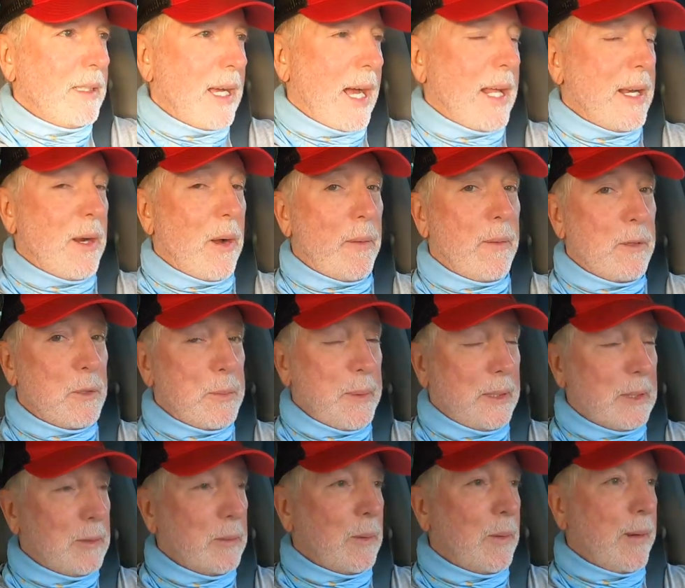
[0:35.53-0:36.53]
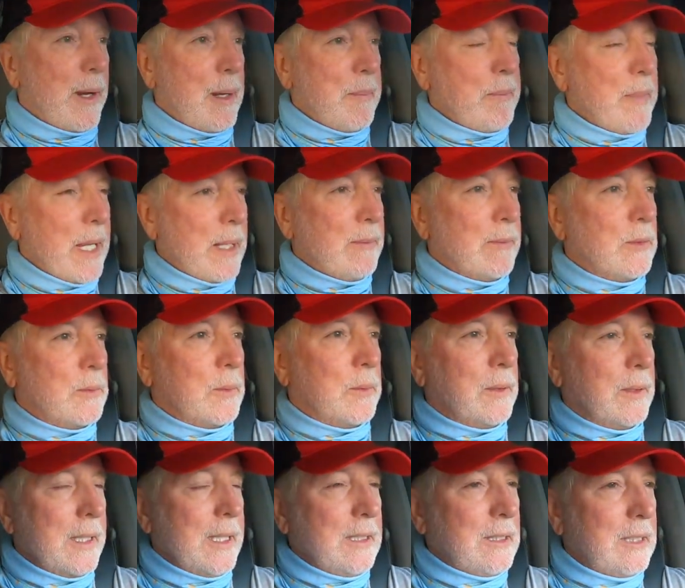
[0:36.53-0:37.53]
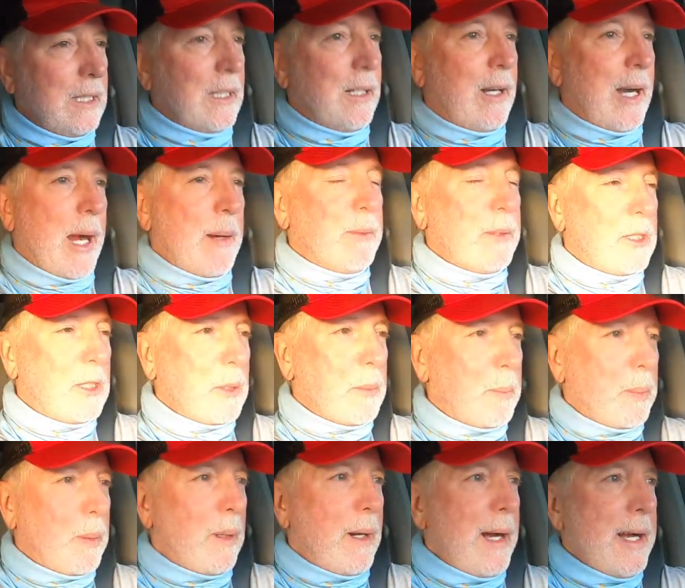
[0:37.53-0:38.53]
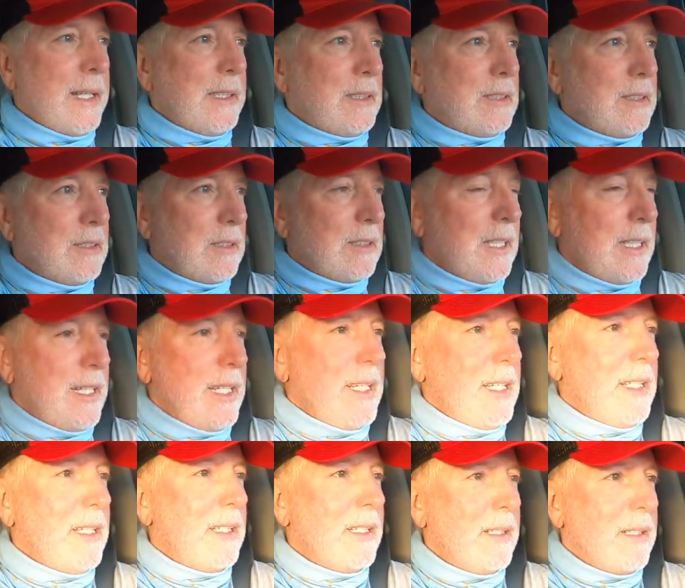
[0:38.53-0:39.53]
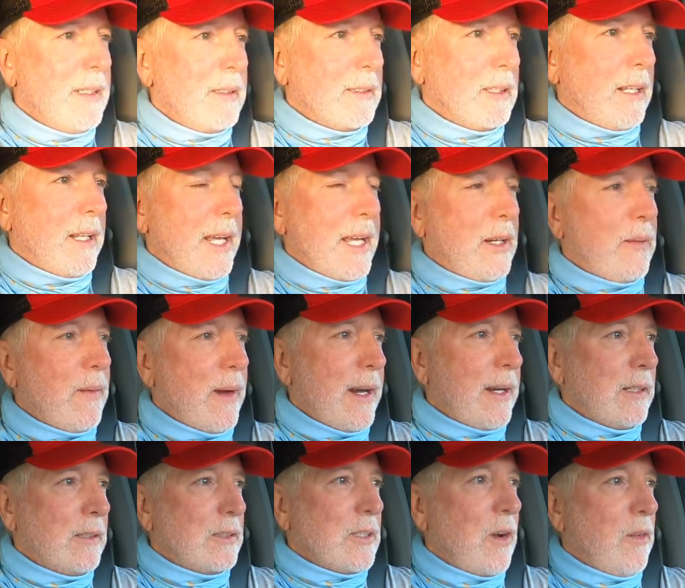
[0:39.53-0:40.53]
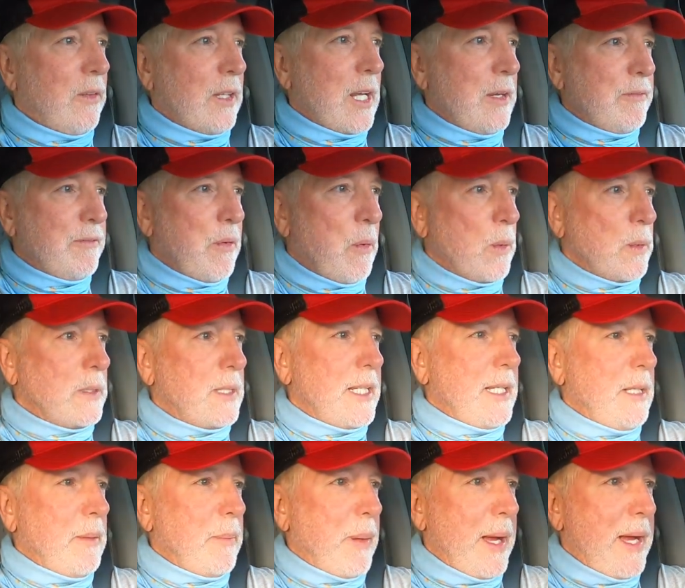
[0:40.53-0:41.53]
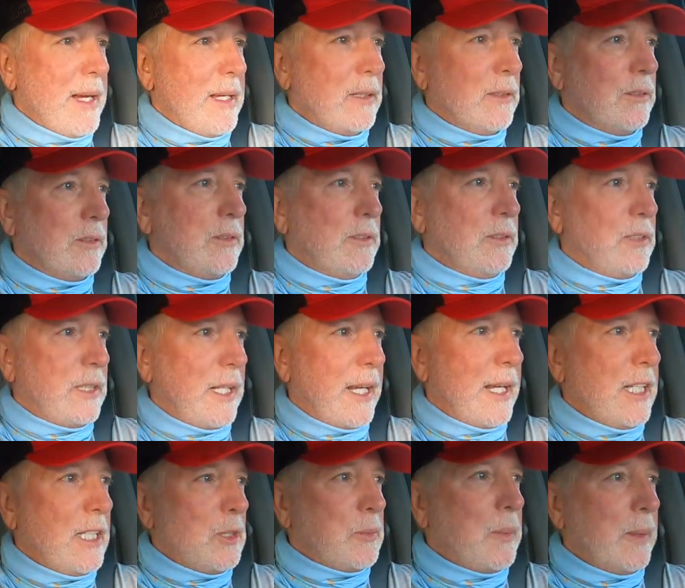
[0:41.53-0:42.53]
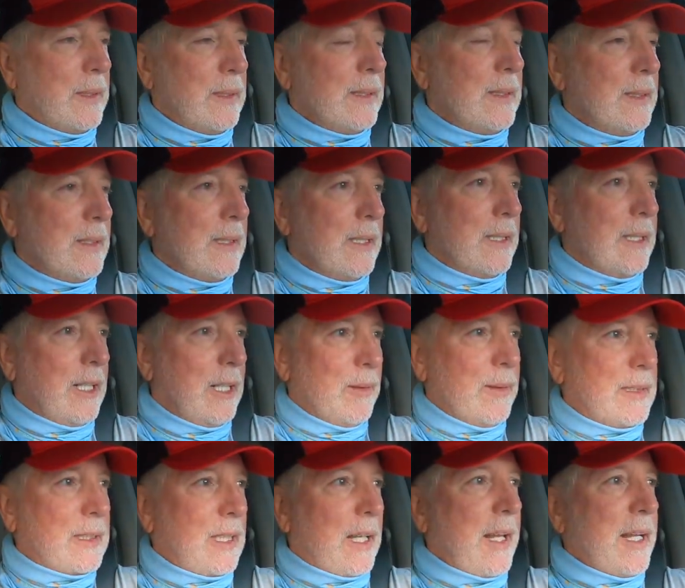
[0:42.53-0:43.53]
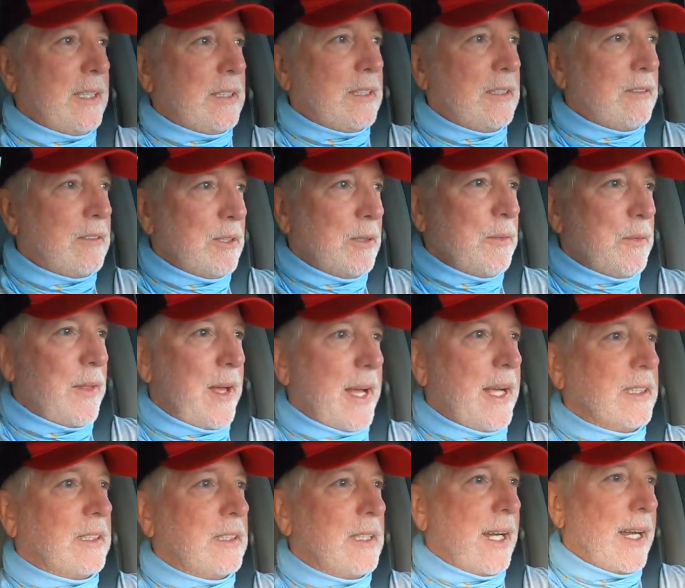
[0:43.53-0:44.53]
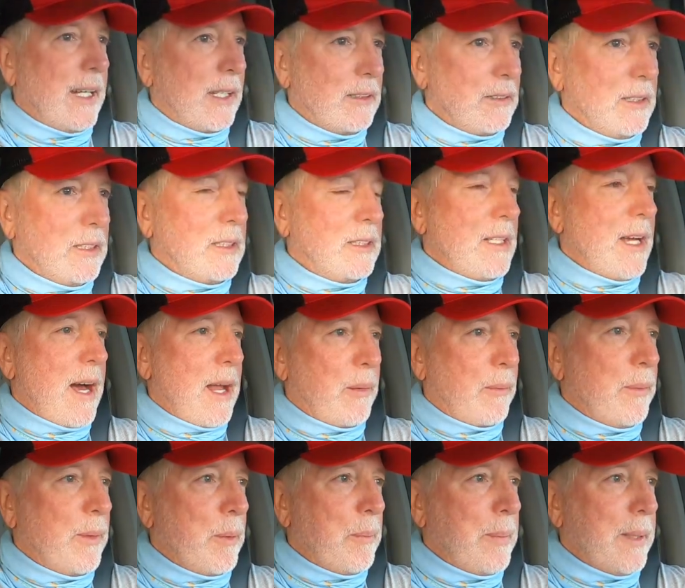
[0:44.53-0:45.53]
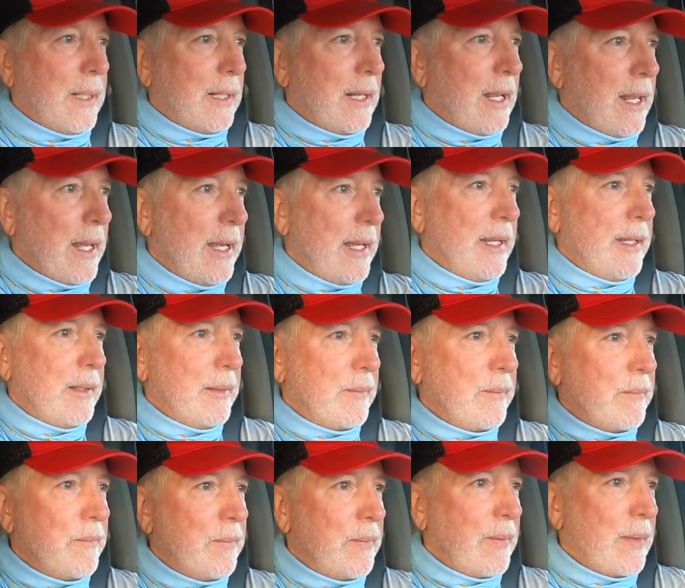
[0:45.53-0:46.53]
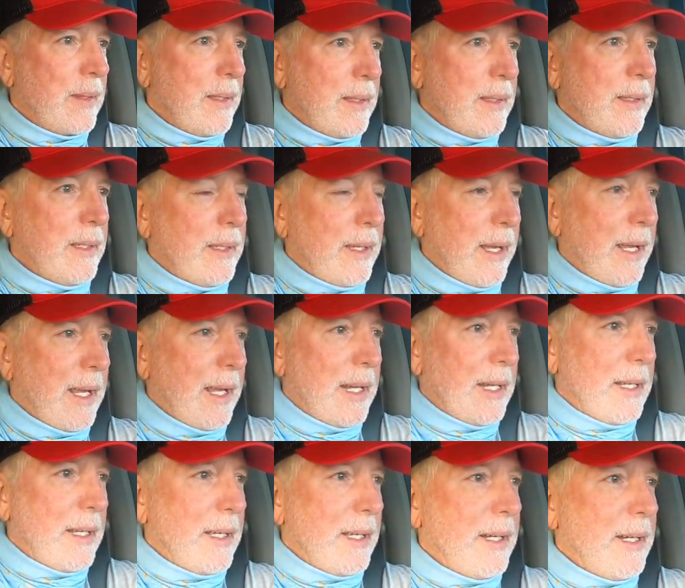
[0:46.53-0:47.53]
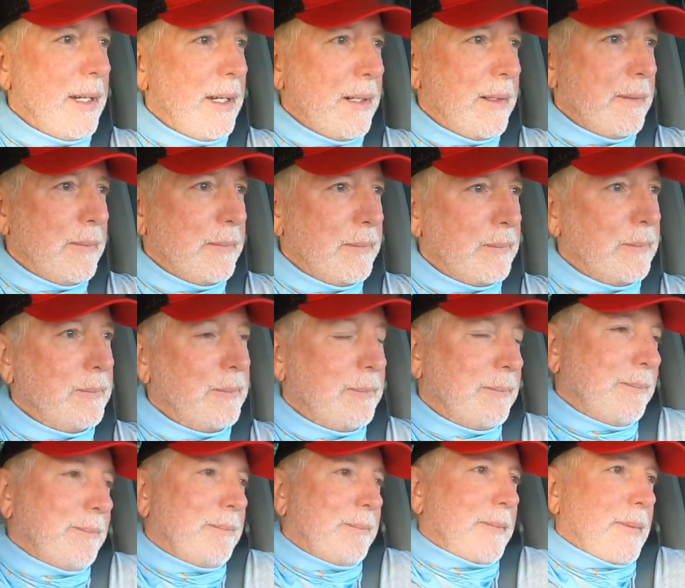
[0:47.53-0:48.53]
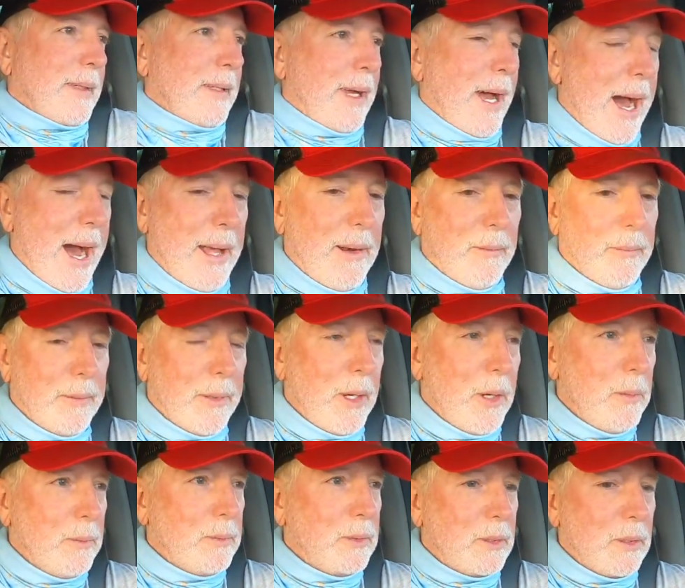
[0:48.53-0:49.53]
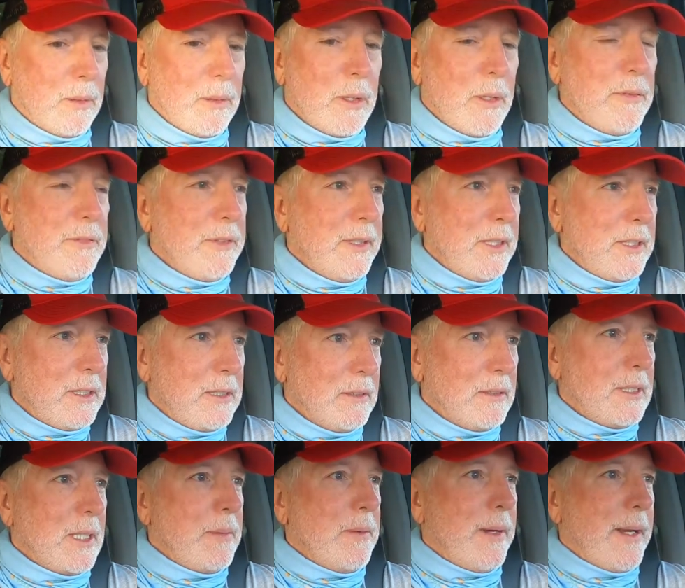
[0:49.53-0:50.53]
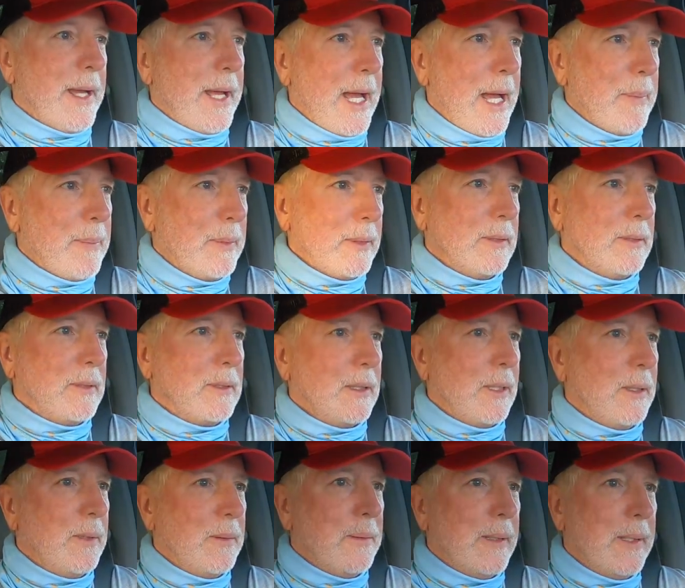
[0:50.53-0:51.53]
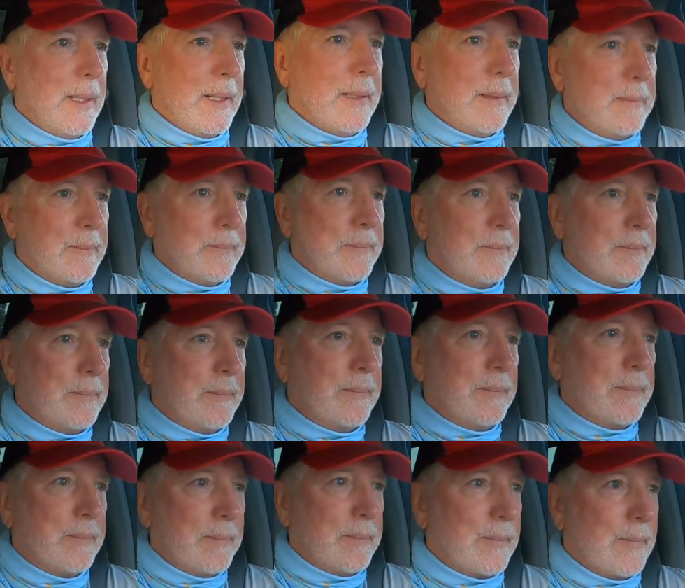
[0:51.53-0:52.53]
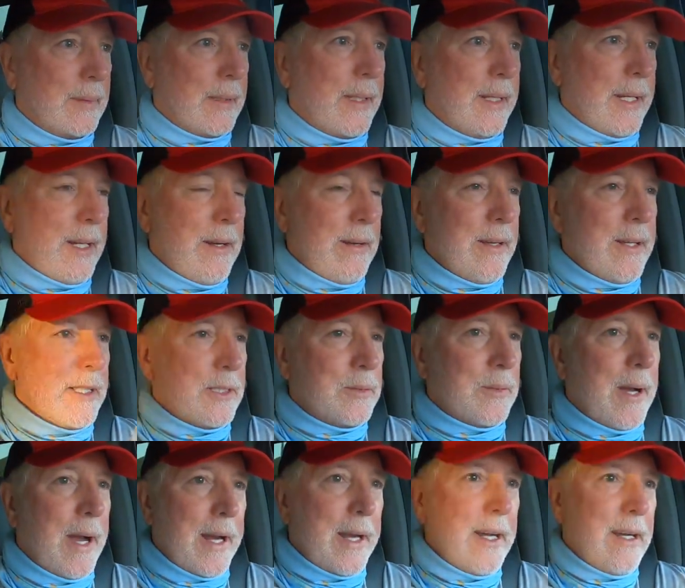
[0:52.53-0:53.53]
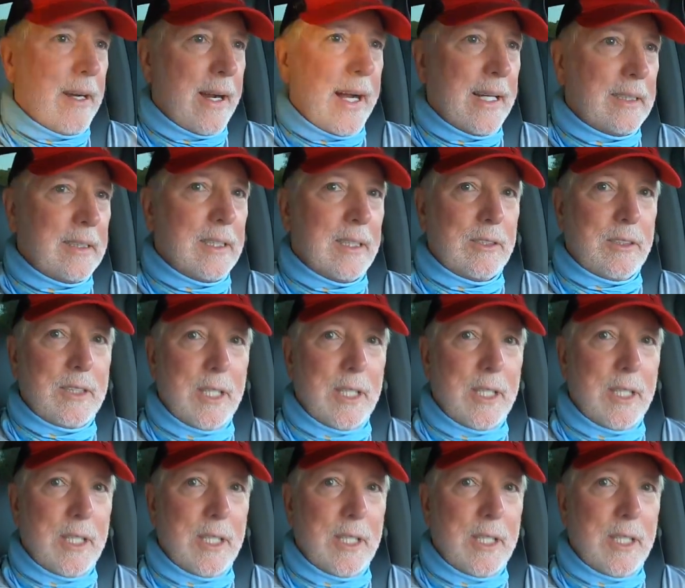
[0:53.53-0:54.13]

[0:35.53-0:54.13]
I know there's been some great big ones released in there. I was surprised to see the lake record's only 14 pounds and change, but you know it's less than 2,000 acres. It's not a real big lake, and uh, I don't know. Just gonna go fish and see what happens. So uh, here it is, right here. Actually, I'll